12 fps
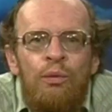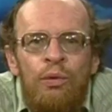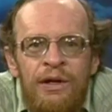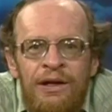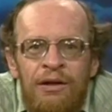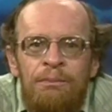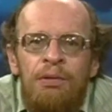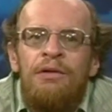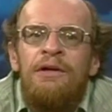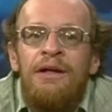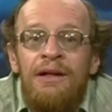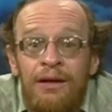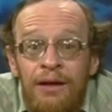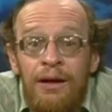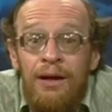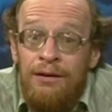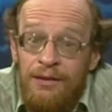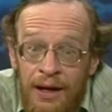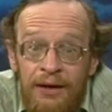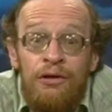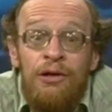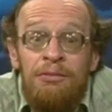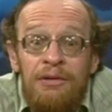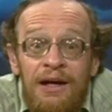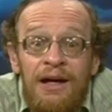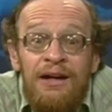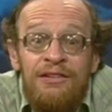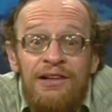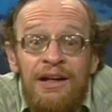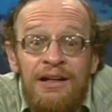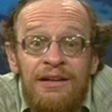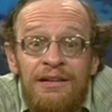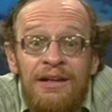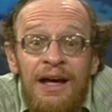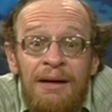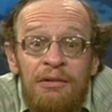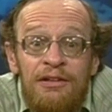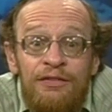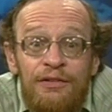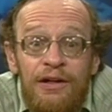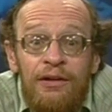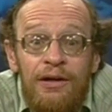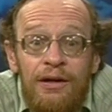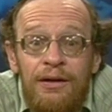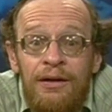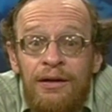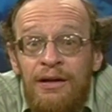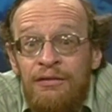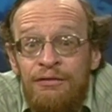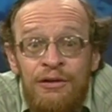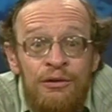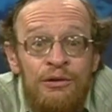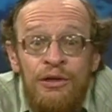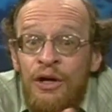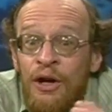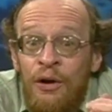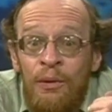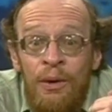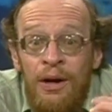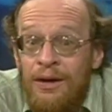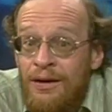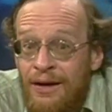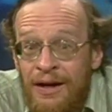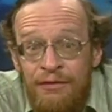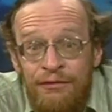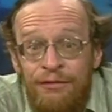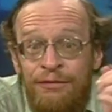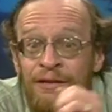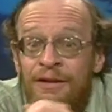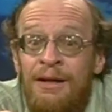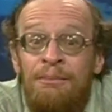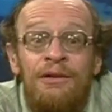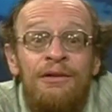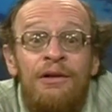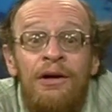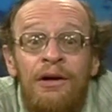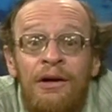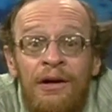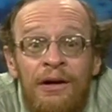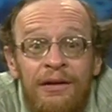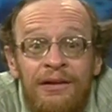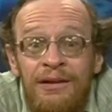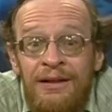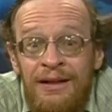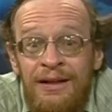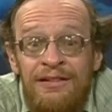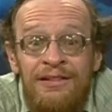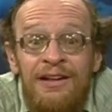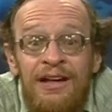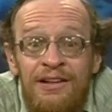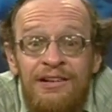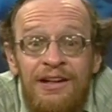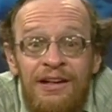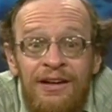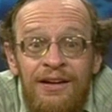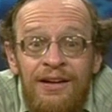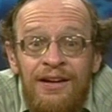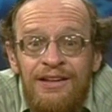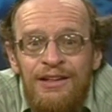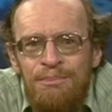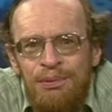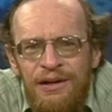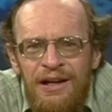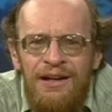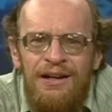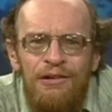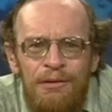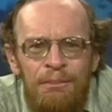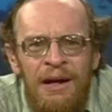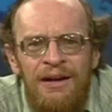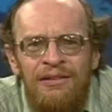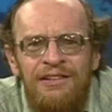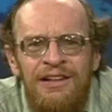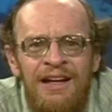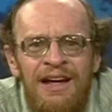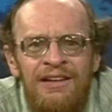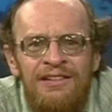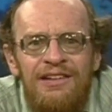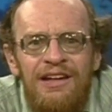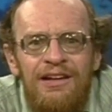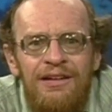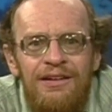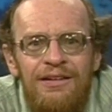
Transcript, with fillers: We are putting a lot of carbon dioxide in the atmosphere. If you go and fill up your car at the gas station, you put 100 pounds of gas in.